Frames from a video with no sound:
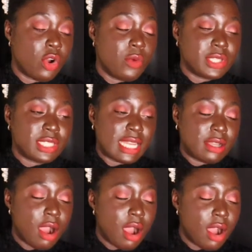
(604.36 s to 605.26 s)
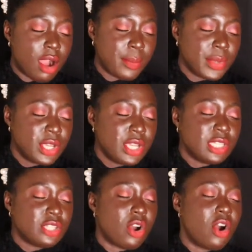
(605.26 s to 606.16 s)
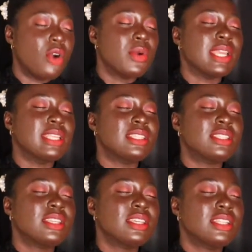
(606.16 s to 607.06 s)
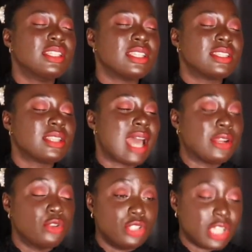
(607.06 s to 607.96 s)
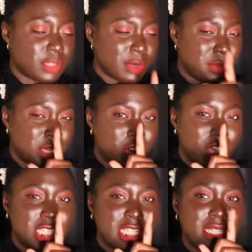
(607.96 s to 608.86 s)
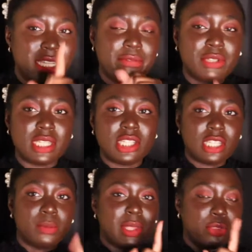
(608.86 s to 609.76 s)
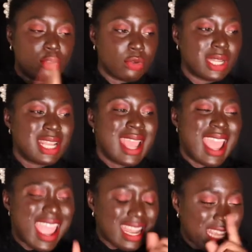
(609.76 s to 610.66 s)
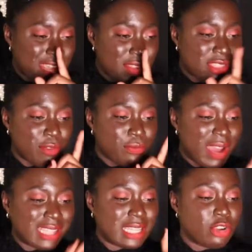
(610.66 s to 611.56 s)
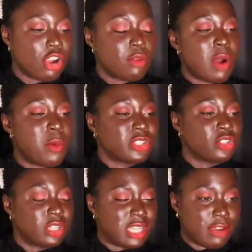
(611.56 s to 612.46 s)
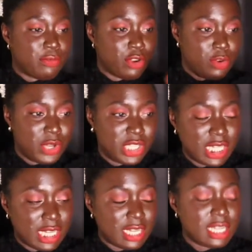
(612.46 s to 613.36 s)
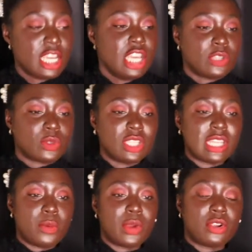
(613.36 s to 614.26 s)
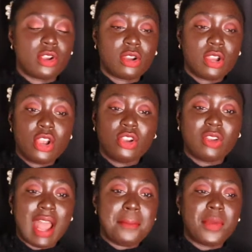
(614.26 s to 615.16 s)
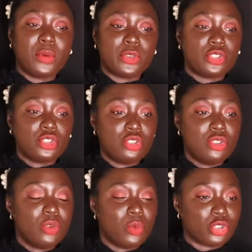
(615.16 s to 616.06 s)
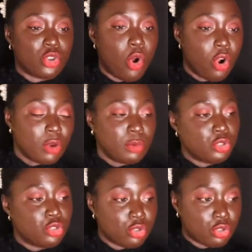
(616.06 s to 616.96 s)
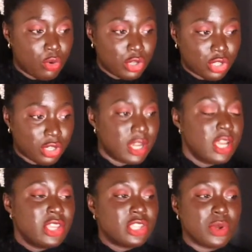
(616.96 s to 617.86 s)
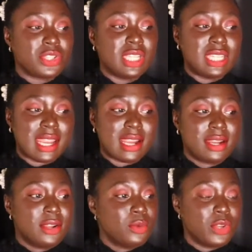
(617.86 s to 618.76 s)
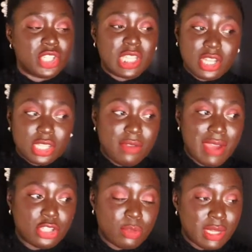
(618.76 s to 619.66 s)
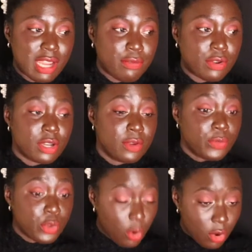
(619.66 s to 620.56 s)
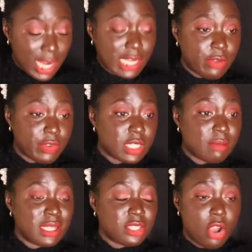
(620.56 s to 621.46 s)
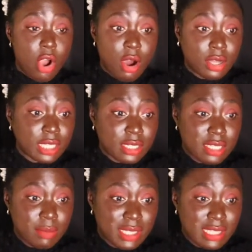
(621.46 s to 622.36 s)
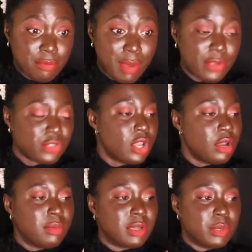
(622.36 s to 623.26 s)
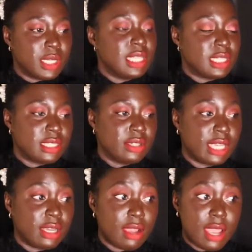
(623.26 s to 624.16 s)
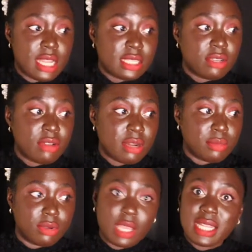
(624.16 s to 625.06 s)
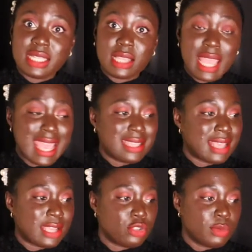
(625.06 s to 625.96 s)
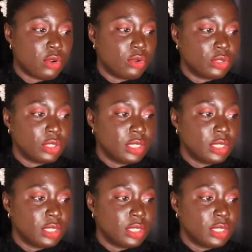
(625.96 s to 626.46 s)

always stayed calm. She's always just had no judgment because she's lived it. She's been through it. And even the fact that her mom was not there for her when she needed it. She wasn't there when her grandma was horrible towards her. She wasn't there when she herself had to be there for her or any of her siblings. All the other siblings have bounced, but Brittany is still here. And it's incredible. It is a sight to behold.